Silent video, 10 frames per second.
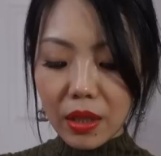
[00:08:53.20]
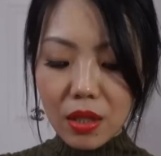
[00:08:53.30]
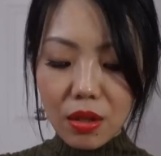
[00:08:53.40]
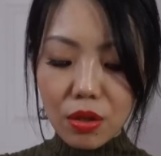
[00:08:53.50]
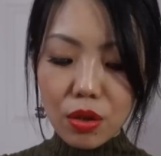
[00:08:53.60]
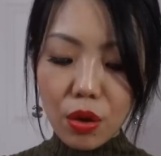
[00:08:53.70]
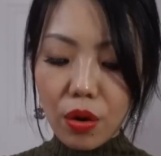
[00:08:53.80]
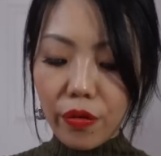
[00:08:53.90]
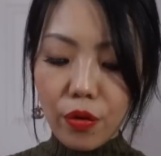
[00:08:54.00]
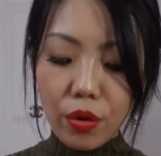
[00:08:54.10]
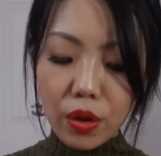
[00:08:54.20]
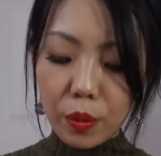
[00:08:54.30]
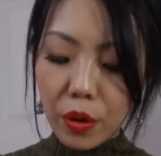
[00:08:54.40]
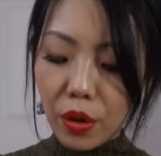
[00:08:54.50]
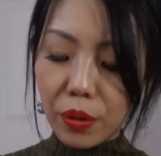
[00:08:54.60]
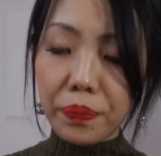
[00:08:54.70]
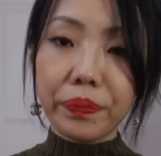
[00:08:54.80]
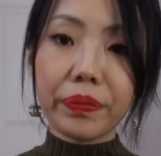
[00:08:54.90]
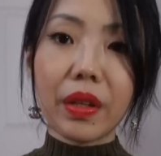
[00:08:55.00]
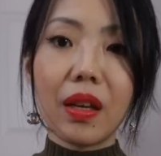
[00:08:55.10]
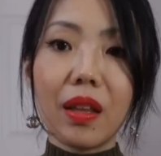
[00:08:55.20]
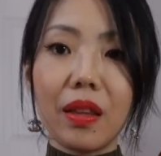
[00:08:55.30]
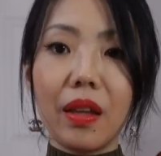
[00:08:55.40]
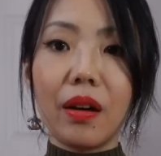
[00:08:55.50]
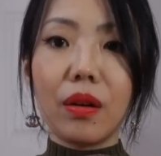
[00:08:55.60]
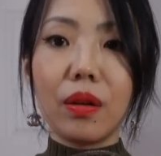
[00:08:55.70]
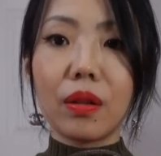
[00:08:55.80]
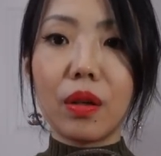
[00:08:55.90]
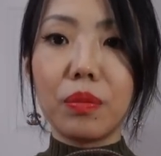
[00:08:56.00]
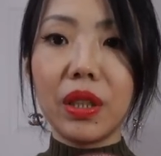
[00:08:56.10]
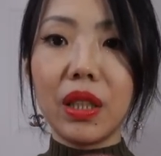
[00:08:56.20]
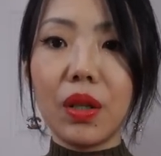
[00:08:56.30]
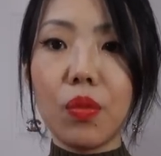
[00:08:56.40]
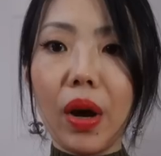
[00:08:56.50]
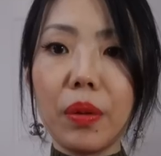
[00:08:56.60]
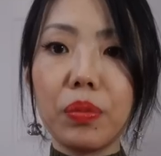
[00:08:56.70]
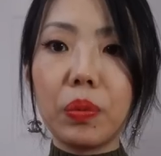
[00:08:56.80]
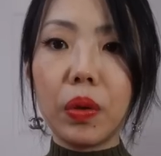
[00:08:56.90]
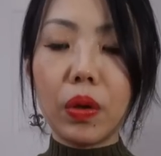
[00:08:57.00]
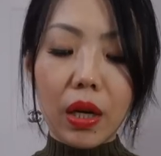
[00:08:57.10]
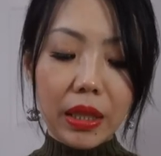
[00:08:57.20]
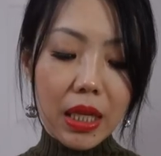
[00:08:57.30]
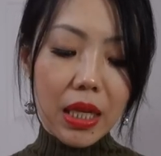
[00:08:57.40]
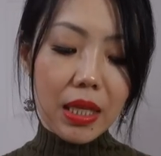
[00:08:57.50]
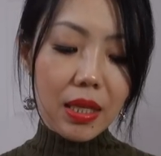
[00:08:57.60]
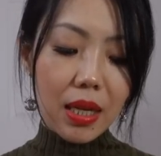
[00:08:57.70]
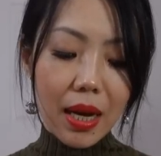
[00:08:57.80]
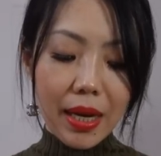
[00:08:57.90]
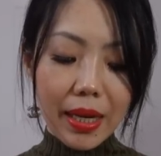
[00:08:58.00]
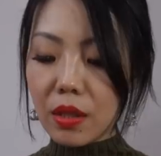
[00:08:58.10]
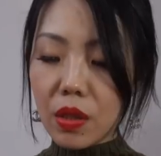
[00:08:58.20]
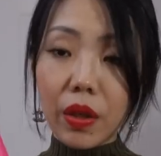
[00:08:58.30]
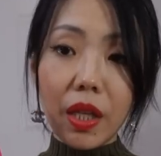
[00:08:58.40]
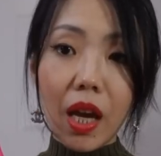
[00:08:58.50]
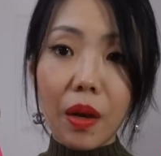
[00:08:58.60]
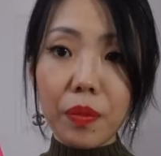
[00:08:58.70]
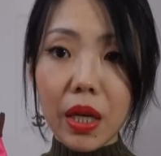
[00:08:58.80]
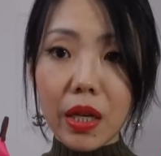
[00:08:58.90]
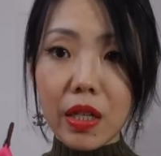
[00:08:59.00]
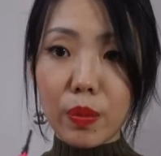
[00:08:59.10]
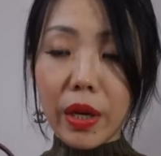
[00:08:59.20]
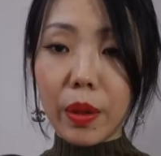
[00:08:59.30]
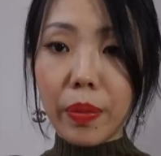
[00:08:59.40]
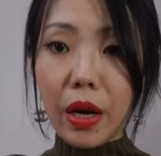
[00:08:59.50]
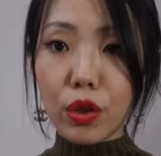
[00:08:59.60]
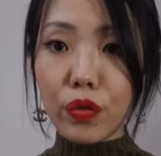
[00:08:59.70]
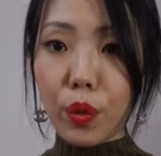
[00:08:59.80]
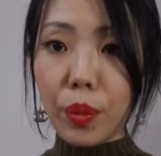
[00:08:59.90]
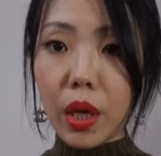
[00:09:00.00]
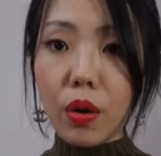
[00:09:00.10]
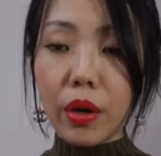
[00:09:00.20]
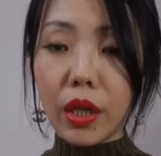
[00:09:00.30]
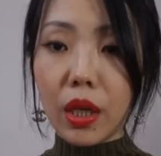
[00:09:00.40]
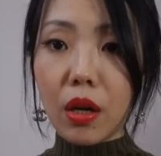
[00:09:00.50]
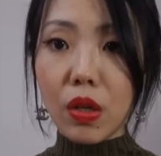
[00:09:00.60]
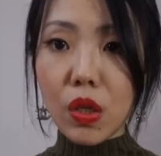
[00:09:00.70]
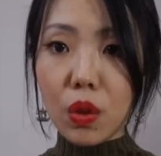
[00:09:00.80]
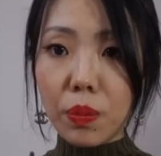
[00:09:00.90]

These are so affordable. They are completely wipeable on the inside. So it can be a cosmetic pouch for me or it can also